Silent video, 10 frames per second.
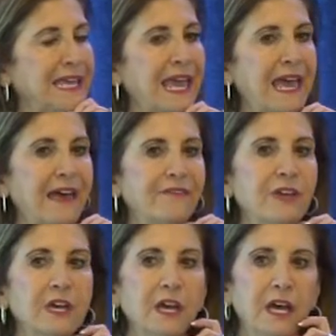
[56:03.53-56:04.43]
to
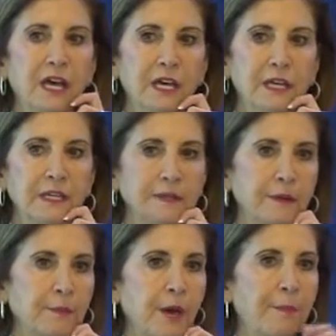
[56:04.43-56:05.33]
have
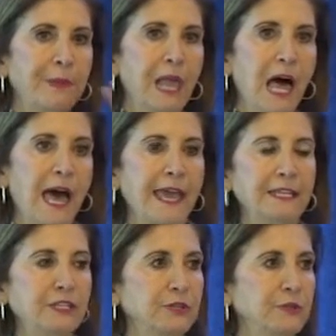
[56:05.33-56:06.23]

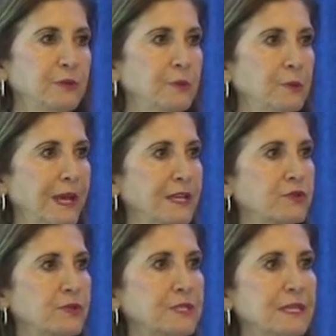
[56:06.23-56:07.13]
apply to
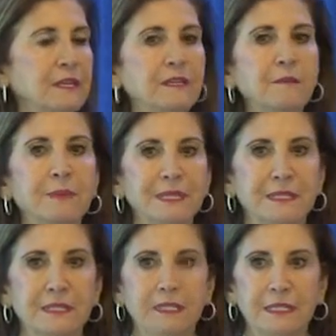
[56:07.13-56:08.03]
interest in
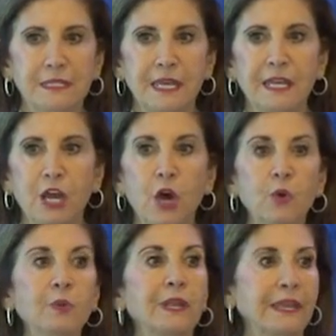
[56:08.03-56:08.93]
businesses, and
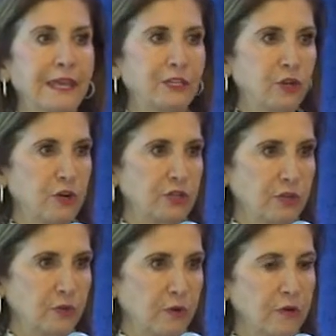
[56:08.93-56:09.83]
only a
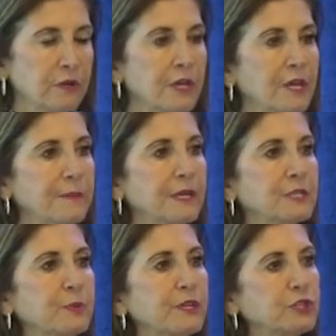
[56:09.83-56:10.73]
charging order.
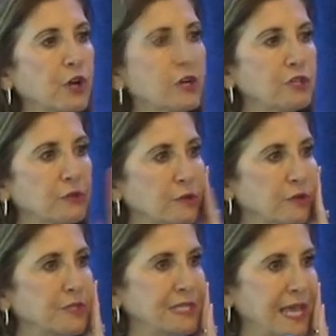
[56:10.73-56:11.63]
Because what a charging
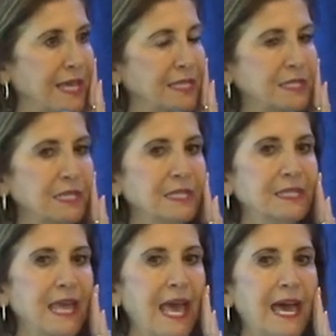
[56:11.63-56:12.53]
order says
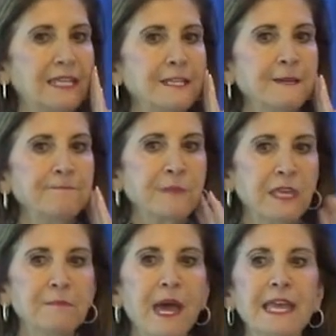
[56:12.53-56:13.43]
is that
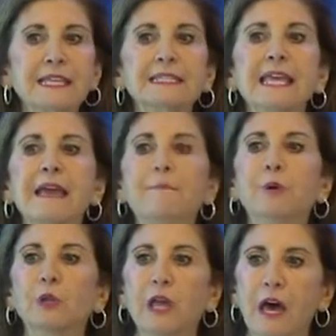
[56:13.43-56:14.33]
in my
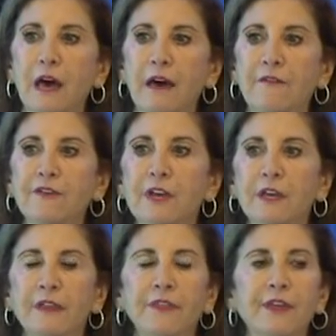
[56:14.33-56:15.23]
example of
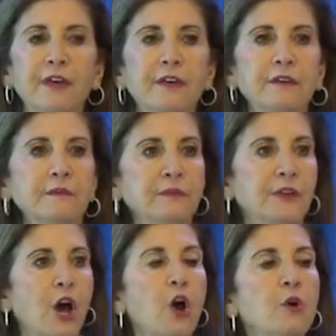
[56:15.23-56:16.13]

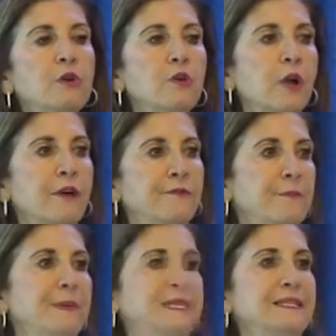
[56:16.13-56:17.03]
the owner of the
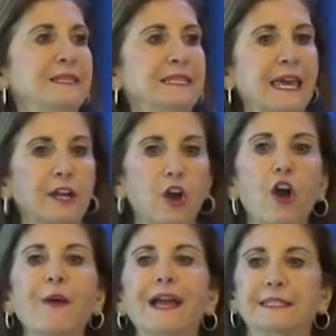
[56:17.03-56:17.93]
business had a
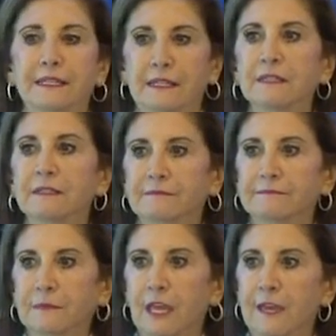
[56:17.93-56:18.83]
car accident,
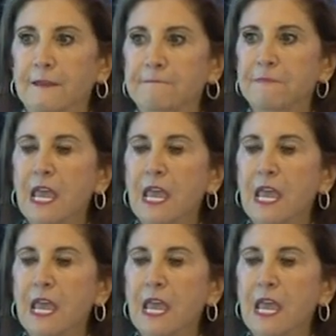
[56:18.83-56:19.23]
okay,